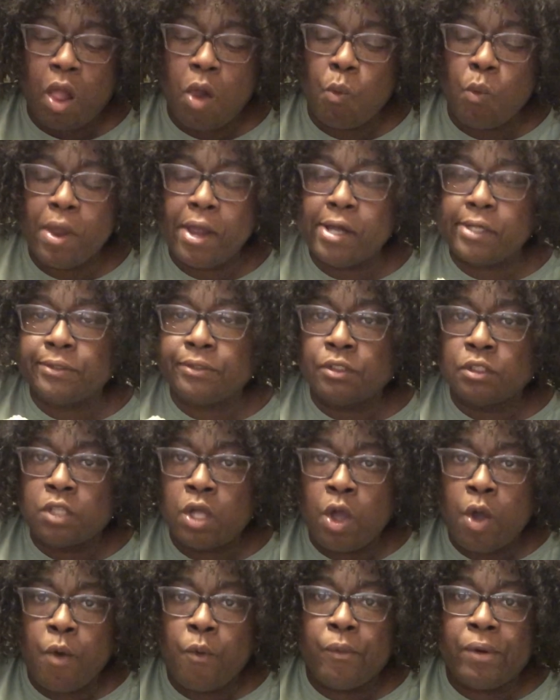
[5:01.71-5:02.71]
Well,
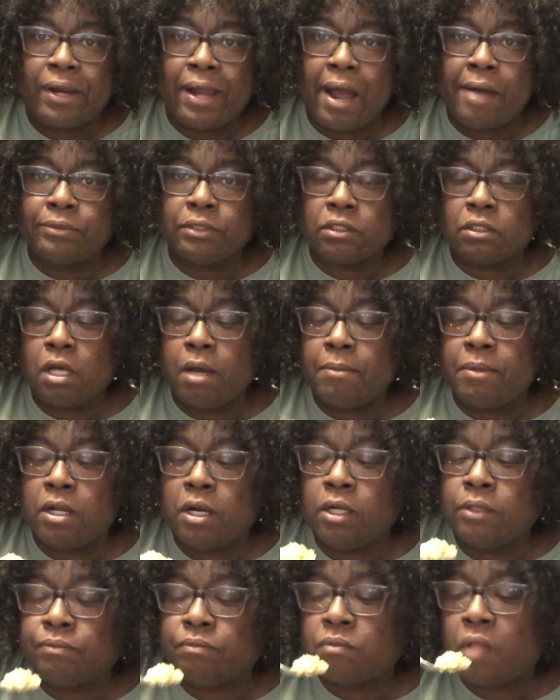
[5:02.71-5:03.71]
when I was coming
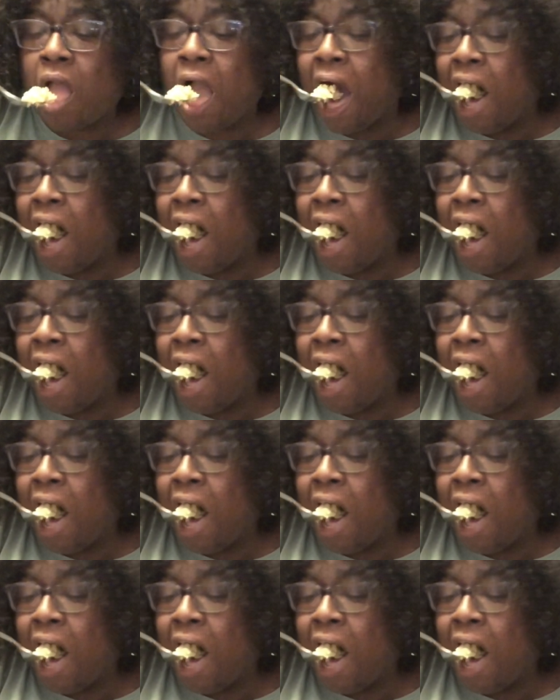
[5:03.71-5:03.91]
up,